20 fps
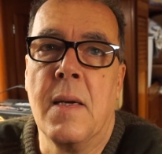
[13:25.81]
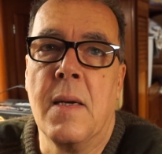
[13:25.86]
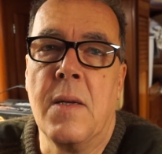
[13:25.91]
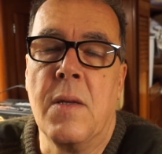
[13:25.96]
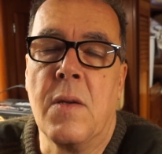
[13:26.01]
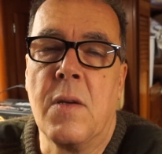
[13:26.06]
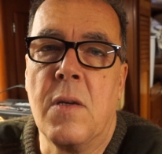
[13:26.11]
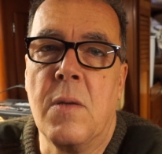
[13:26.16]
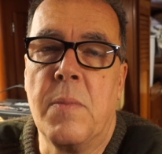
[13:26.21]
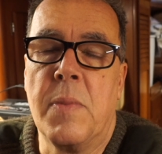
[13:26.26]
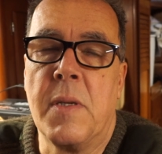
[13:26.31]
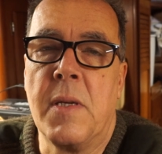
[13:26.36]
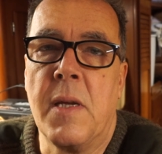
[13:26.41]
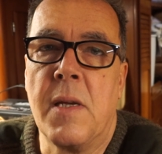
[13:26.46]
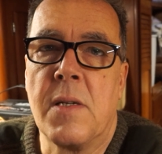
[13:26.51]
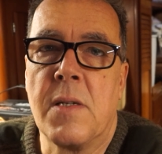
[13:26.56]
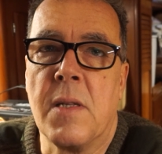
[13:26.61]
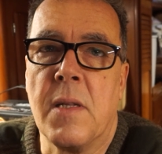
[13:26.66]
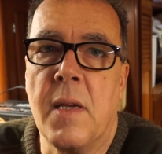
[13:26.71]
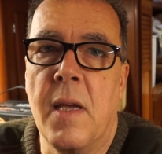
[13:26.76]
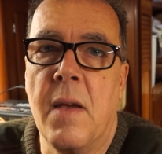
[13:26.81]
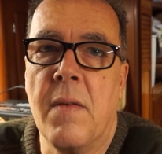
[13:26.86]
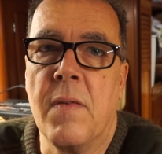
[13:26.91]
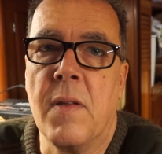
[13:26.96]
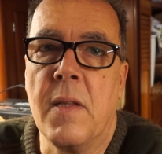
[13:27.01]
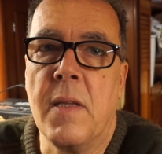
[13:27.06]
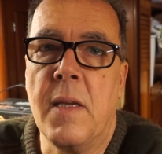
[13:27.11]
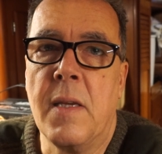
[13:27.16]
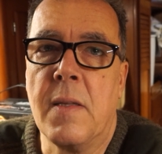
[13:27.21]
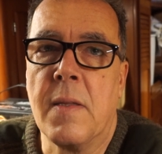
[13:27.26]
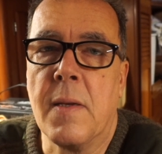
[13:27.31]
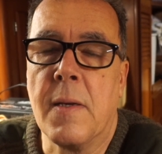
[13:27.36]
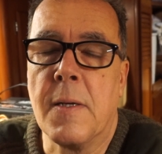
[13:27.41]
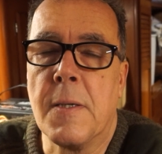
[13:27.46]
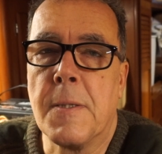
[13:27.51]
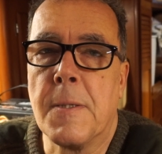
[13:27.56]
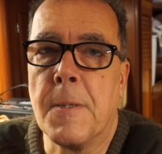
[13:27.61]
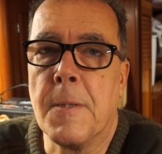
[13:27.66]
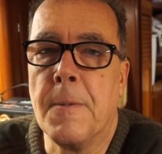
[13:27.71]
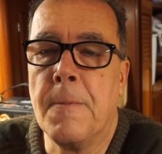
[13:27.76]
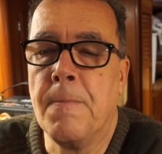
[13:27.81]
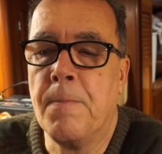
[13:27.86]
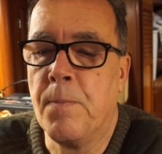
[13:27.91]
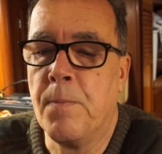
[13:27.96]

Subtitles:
you could potentially have a leak there. So